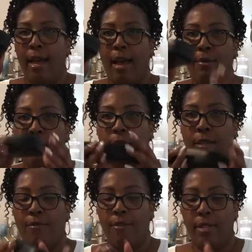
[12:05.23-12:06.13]
I was looking
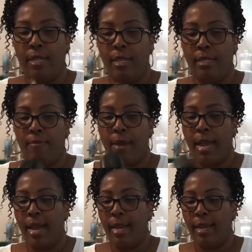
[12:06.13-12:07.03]
for this, my
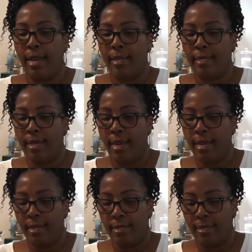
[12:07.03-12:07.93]
eyeglass
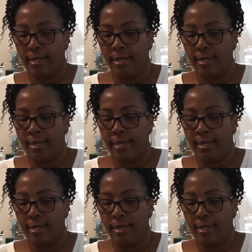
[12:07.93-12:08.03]
case.